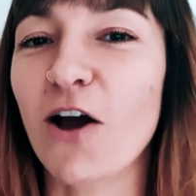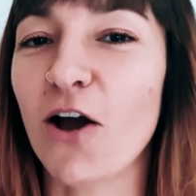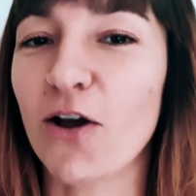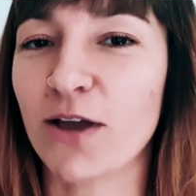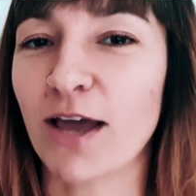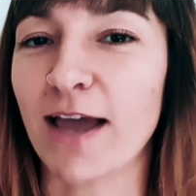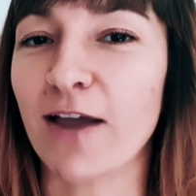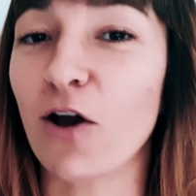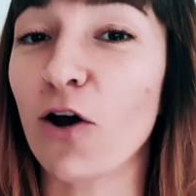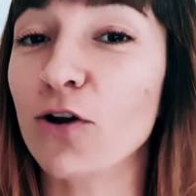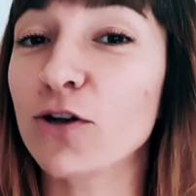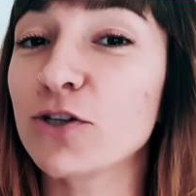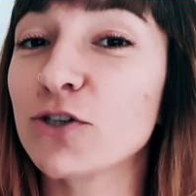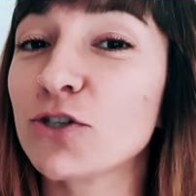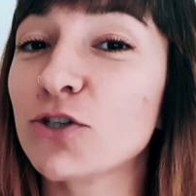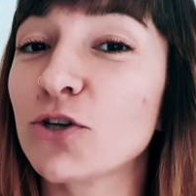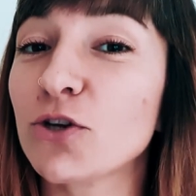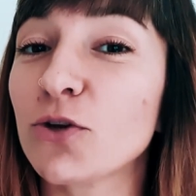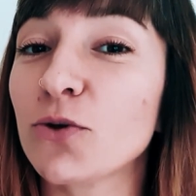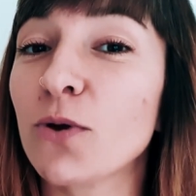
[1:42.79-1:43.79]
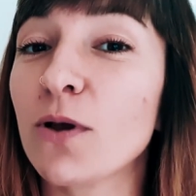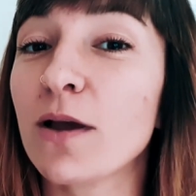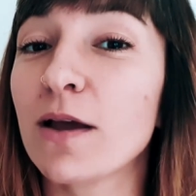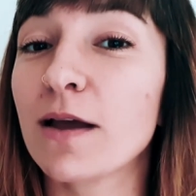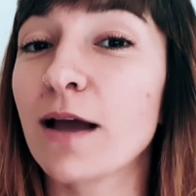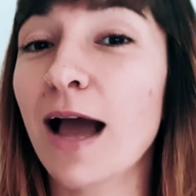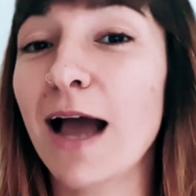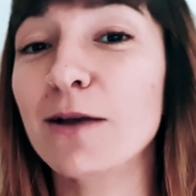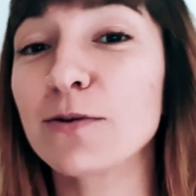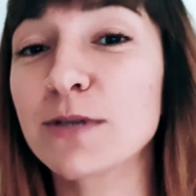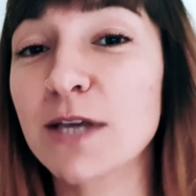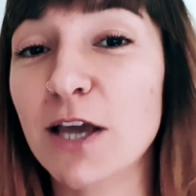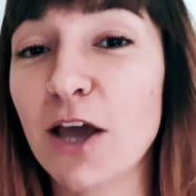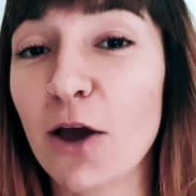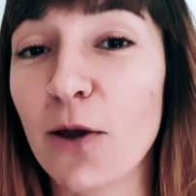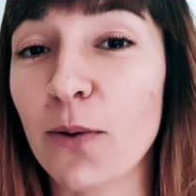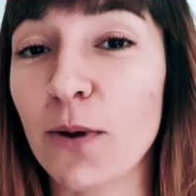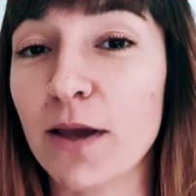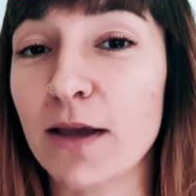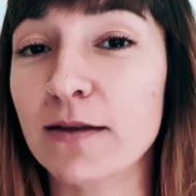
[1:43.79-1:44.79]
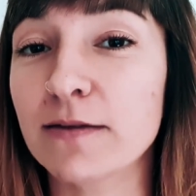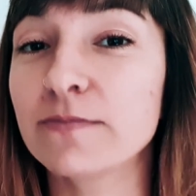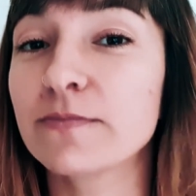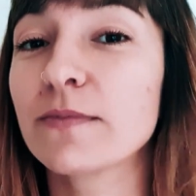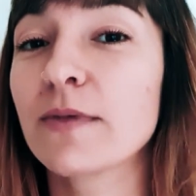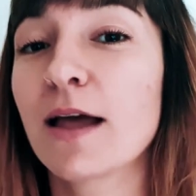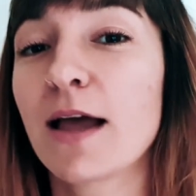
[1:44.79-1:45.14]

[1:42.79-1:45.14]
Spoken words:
Okay, on to how's it going